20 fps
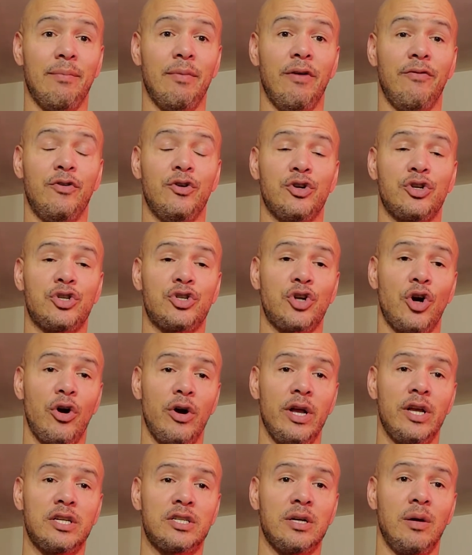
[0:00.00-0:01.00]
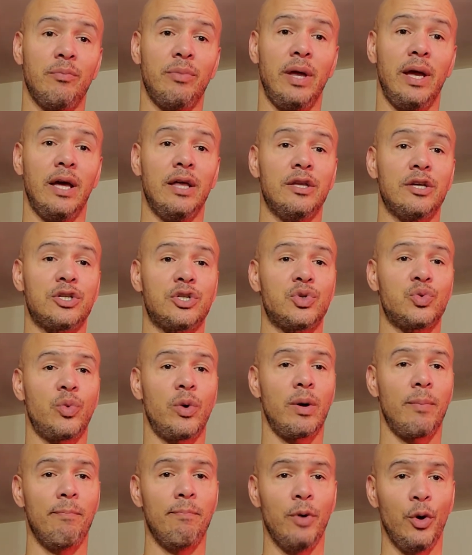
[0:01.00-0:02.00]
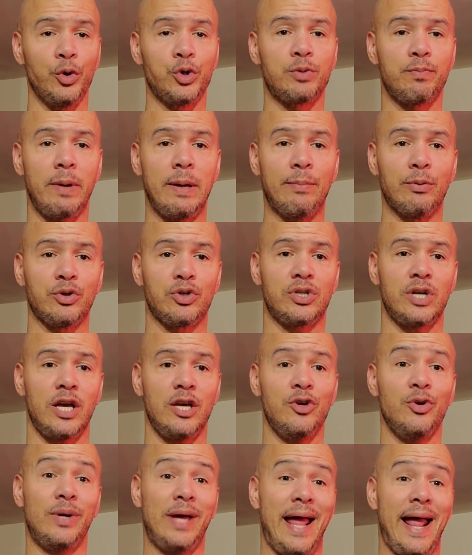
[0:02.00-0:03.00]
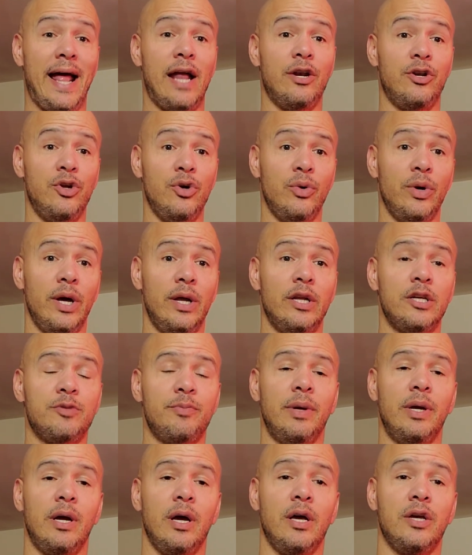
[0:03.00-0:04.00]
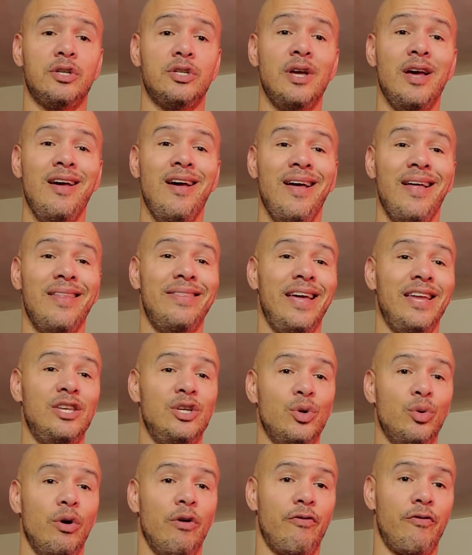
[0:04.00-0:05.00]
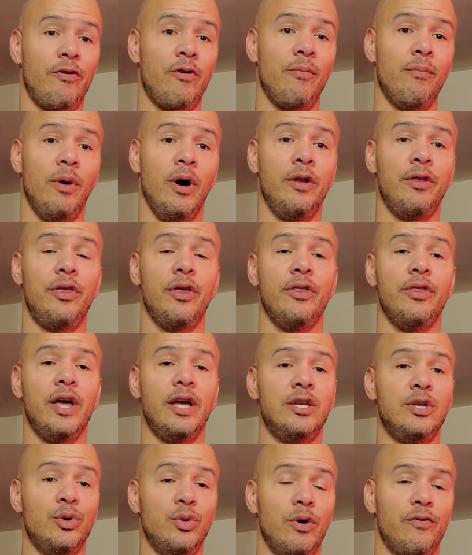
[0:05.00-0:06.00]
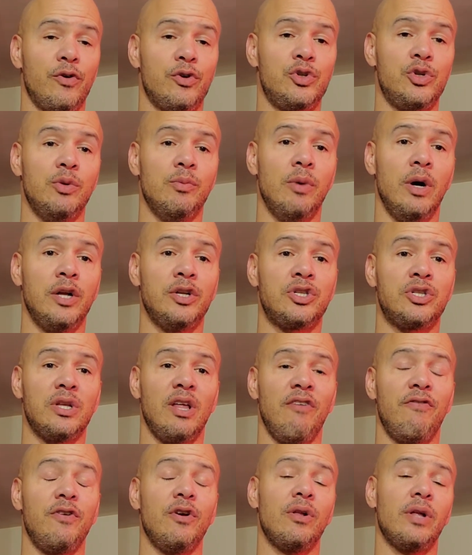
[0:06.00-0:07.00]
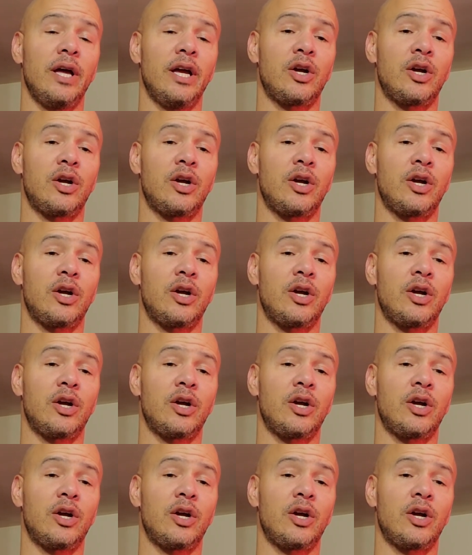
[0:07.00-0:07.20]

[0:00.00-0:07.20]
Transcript: If you're starting something, and this is where most people say you can't do it, is because they do it for a month, they do it for two months, they feel like